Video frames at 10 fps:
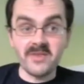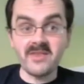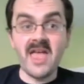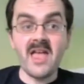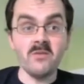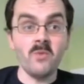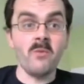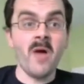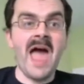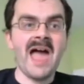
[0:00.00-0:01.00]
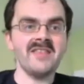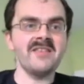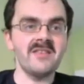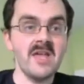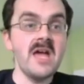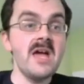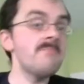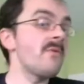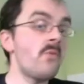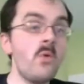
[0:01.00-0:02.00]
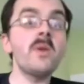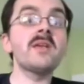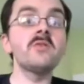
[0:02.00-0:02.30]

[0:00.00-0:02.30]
tail while we're at it, before we can do